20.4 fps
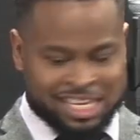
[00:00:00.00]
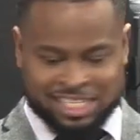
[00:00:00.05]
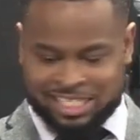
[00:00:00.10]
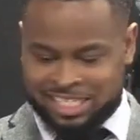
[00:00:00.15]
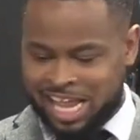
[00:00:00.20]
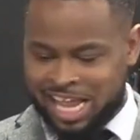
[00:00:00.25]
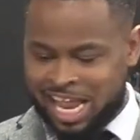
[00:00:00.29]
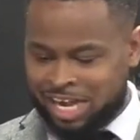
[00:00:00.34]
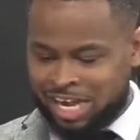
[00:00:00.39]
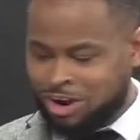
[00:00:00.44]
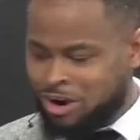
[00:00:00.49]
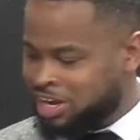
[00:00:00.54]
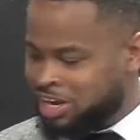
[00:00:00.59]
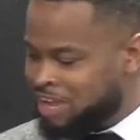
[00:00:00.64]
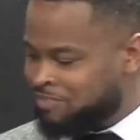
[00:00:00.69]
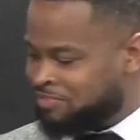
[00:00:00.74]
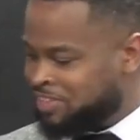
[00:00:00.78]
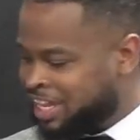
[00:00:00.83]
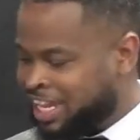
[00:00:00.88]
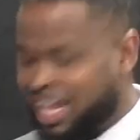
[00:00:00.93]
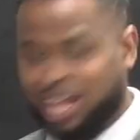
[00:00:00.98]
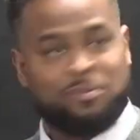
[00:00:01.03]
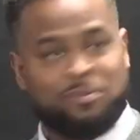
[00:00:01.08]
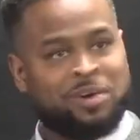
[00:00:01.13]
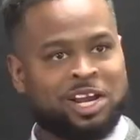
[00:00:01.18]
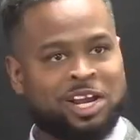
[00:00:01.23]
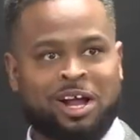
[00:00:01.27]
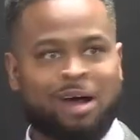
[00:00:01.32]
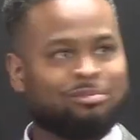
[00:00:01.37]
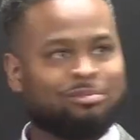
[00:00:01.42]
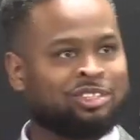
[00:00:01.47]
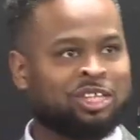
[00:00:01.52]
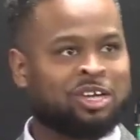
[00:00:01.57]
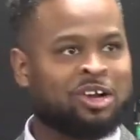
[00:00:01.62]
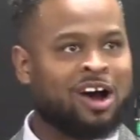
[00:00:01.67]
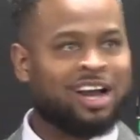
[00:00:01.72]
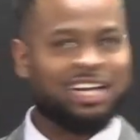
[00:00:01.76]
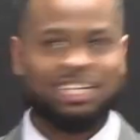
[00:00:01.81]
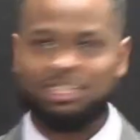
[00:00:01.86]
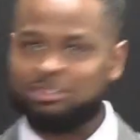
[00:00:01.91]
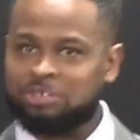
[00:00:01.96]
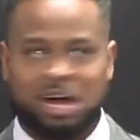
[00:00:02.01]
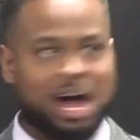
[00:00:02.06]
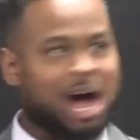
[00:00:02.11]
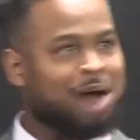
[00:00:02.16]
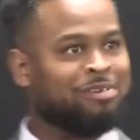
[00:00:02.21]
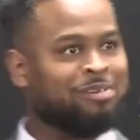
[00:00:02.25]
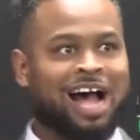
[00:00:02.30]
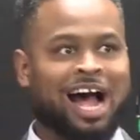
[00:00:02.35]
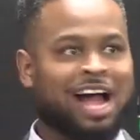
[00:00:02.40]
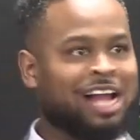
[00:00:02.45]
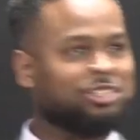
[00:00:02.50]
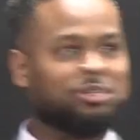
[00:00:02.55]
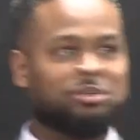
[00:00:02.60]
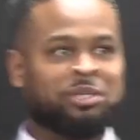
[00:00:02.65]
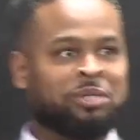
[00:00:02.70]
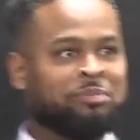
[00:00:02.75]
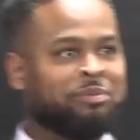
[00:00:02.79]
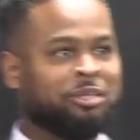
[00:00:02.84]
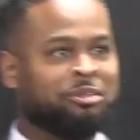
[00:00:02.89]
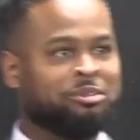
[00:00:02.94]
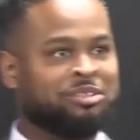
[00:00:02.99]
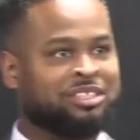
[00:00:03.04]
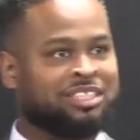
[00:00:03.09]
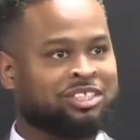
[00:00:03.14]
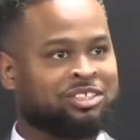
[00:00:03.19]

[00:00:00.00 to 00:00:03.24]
dead, long live the king when it comes to God. You don't know, it's only me who sits